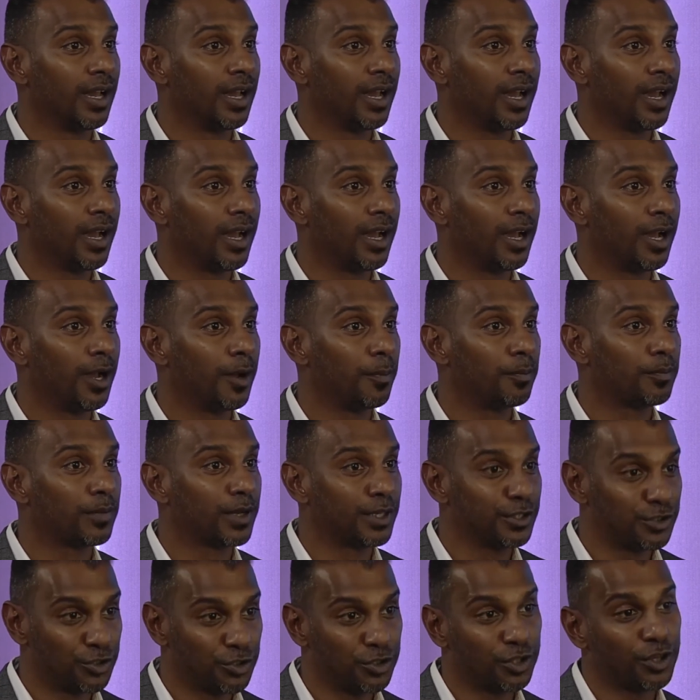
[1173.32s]

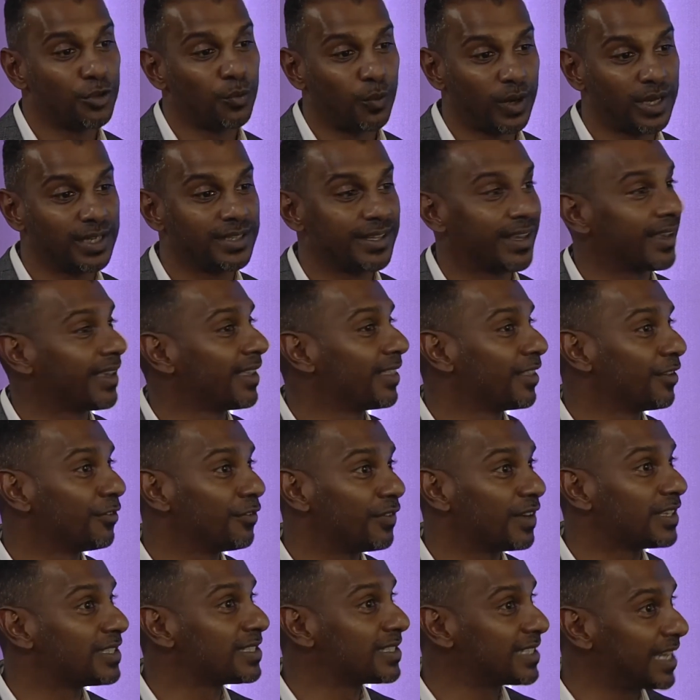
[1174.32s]
Because you're the one taking the
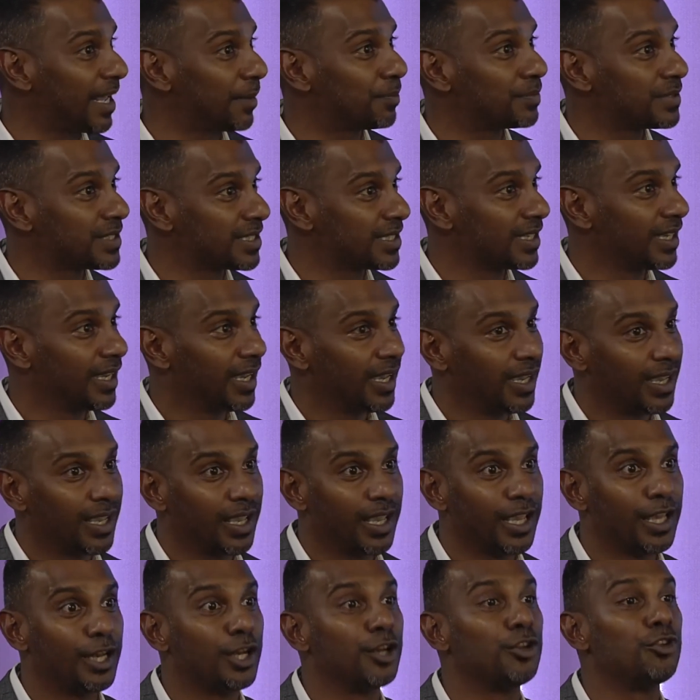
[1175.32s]
first steps
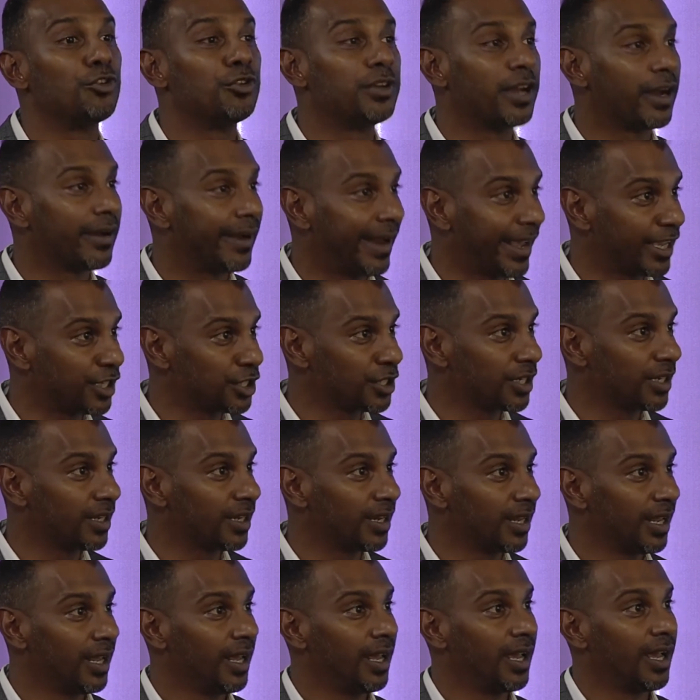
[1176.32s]
in a new direction
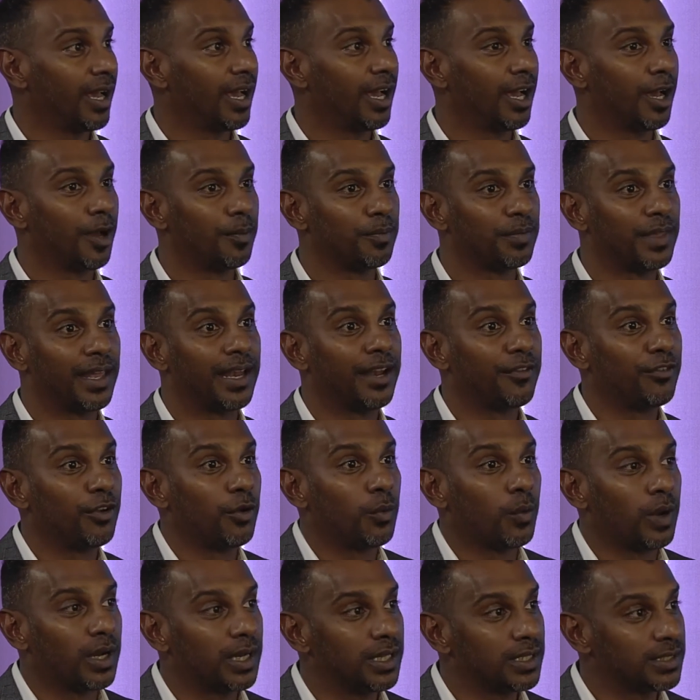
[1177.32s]
that
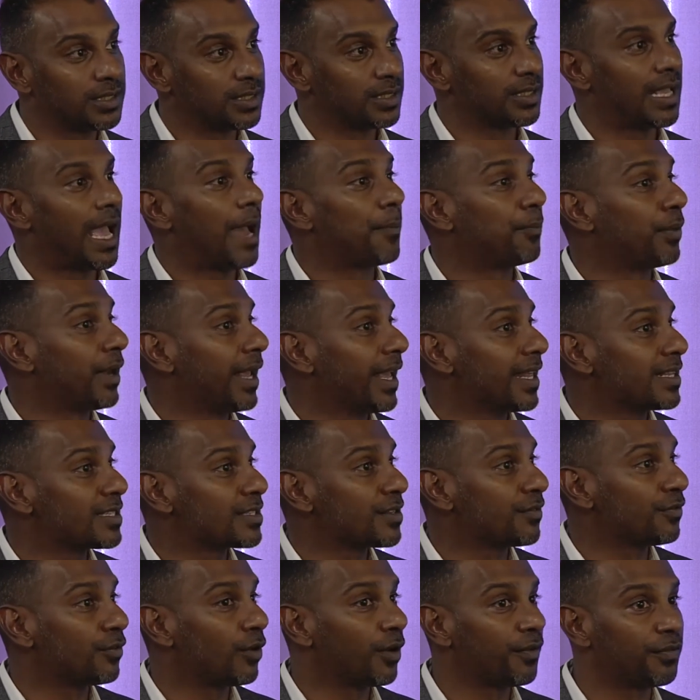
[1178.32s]
everyone is
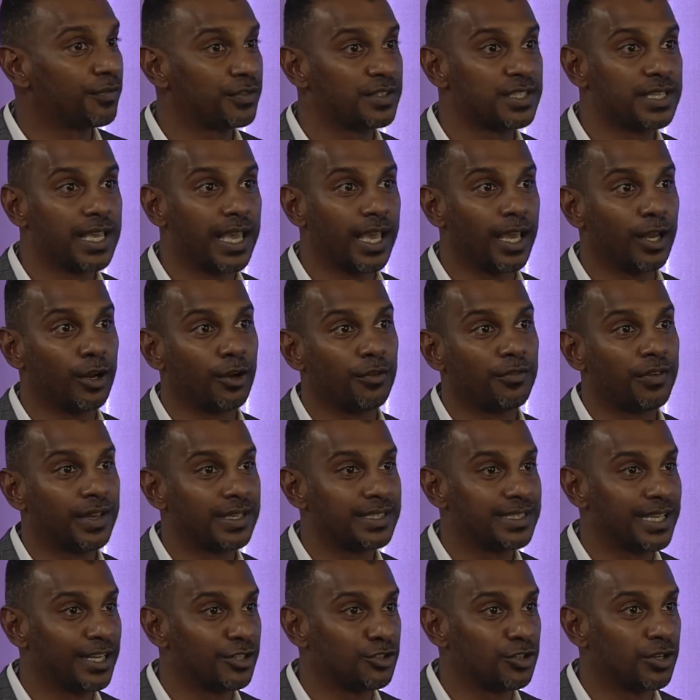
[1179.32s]
apprehensive of, scared of,
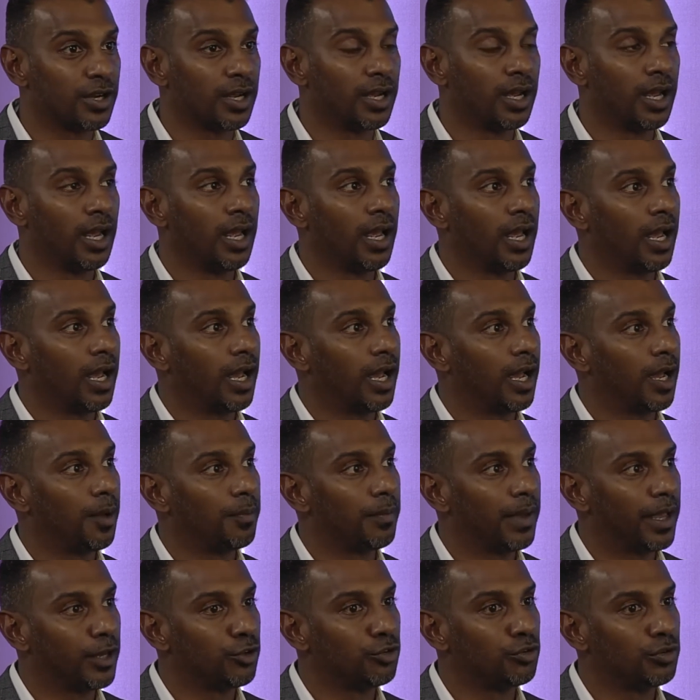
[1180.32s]
etc.
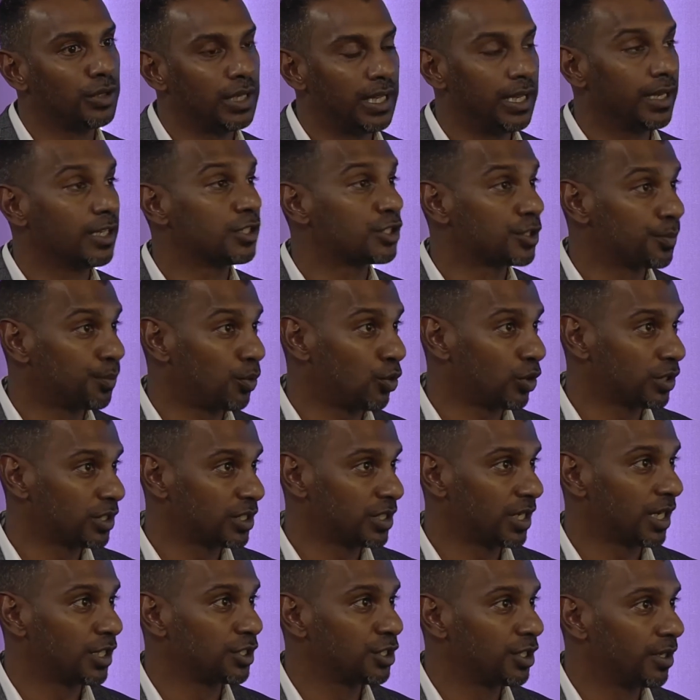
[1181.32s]
And you need a support
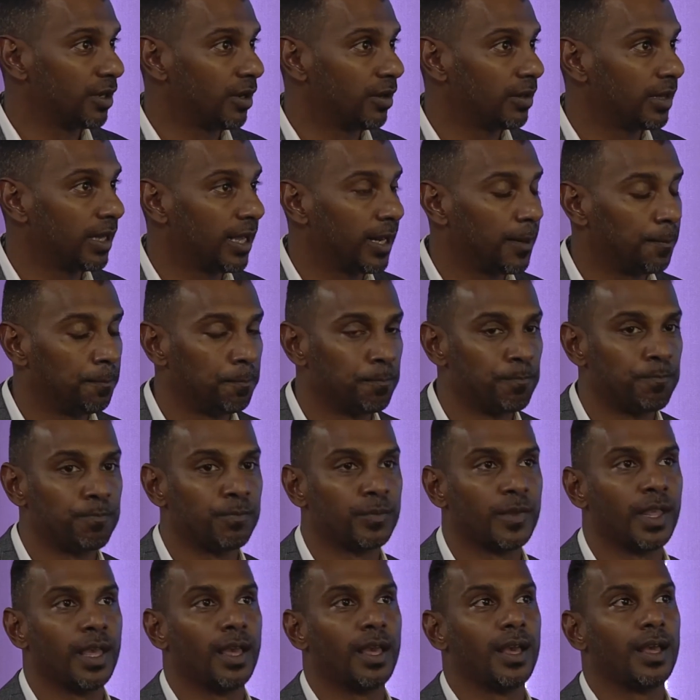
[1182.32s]
structure around that.
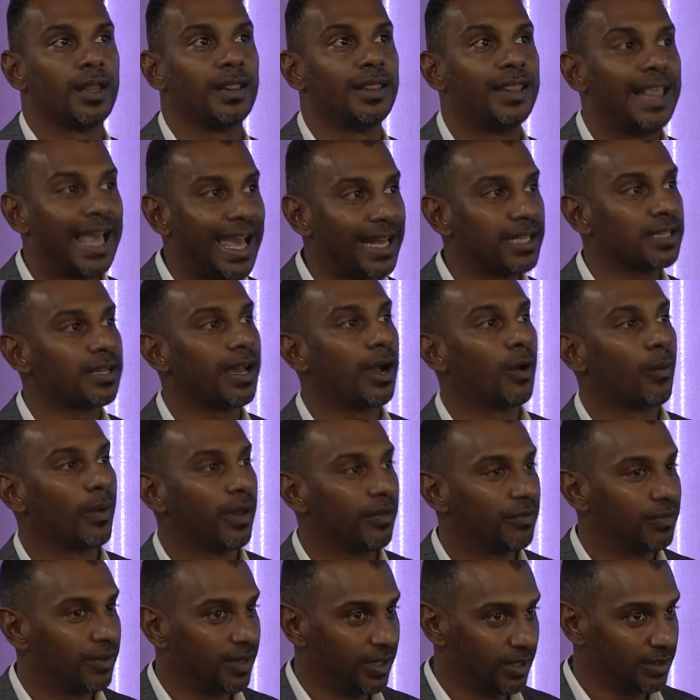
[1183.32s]
That,
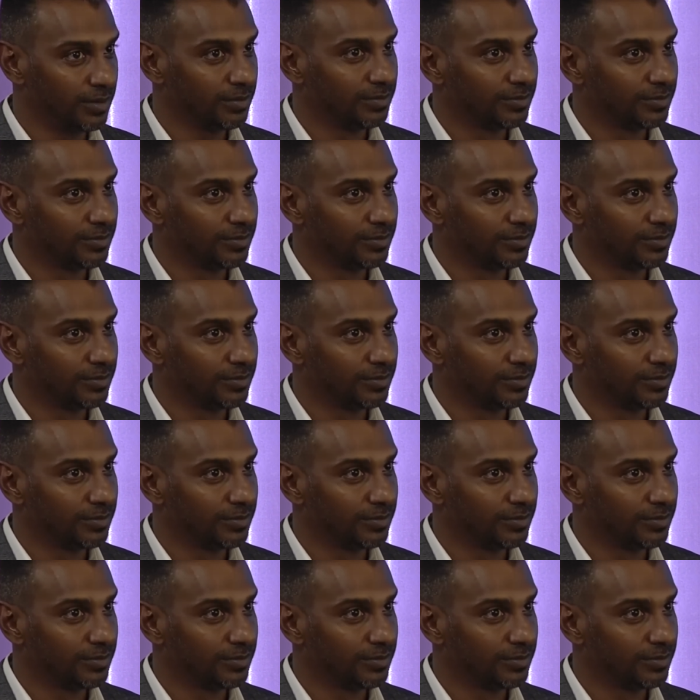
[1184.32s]
however,